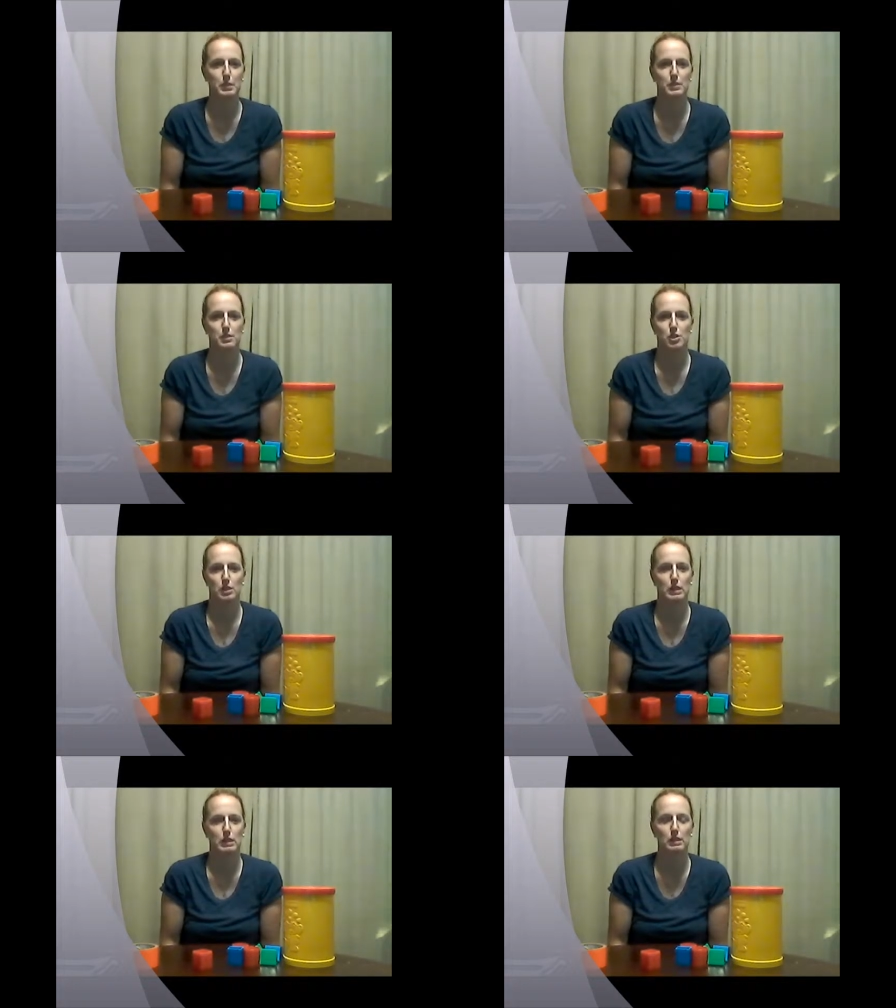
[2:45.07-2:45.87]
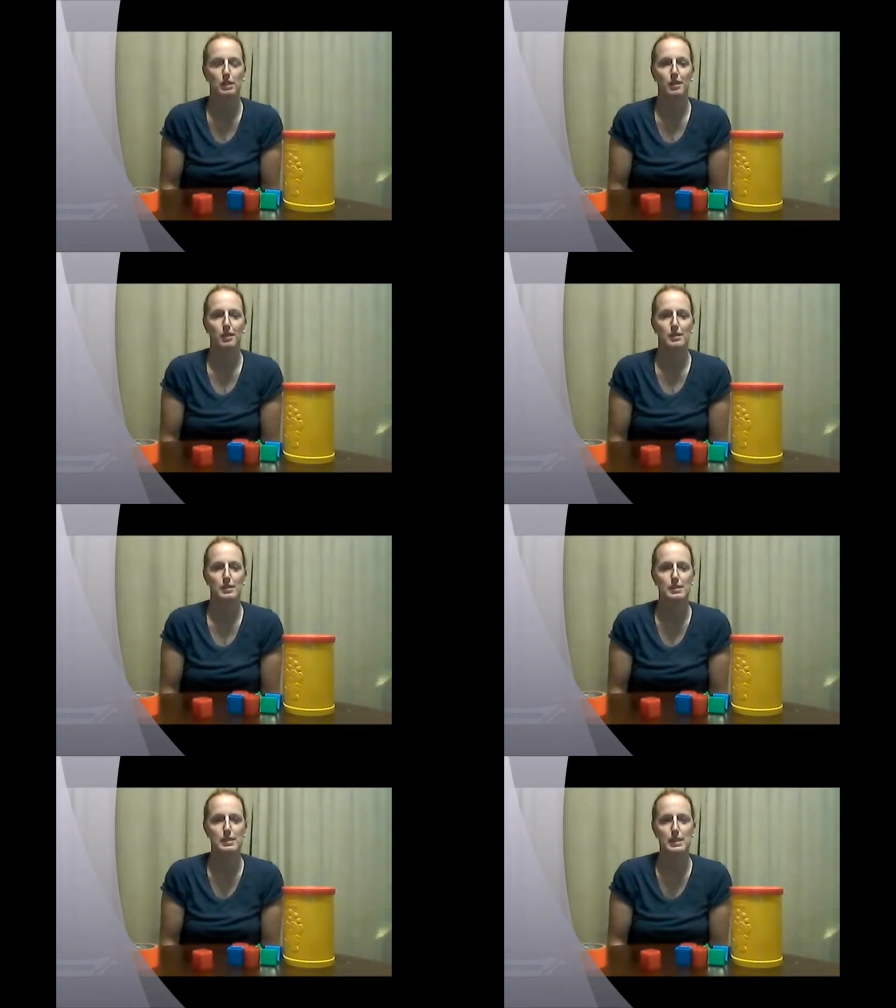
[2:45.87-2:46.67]
piece that you're going to
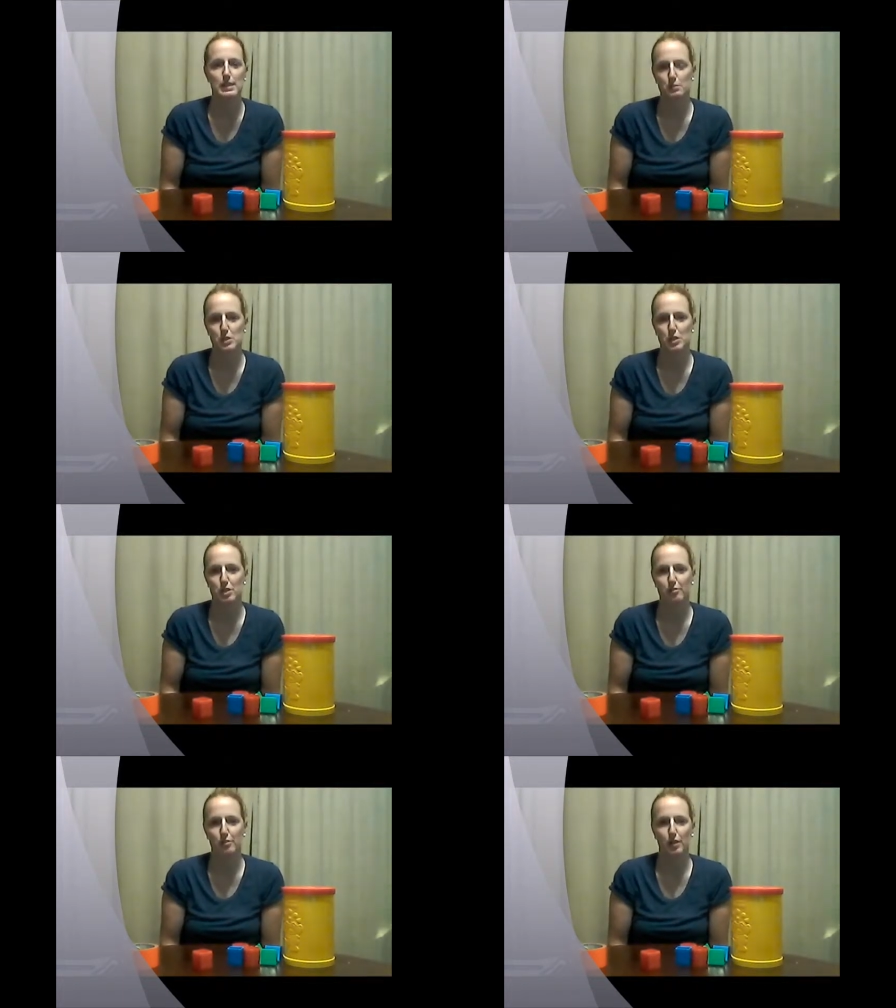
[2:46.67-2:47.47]
see and observe